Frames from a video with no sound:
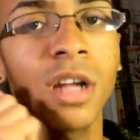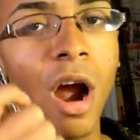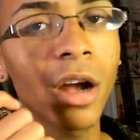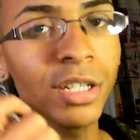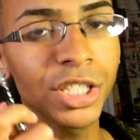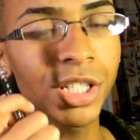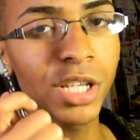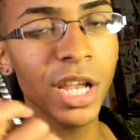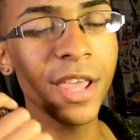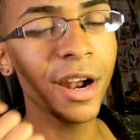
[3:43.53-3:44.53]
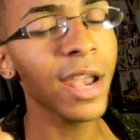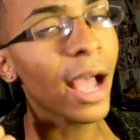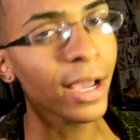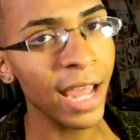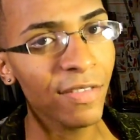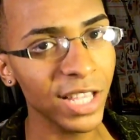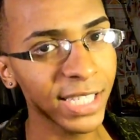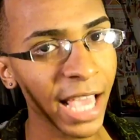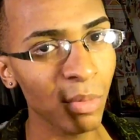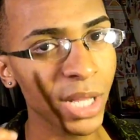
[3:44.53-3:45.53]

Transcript: aren't just gonna, they're not gonna have the same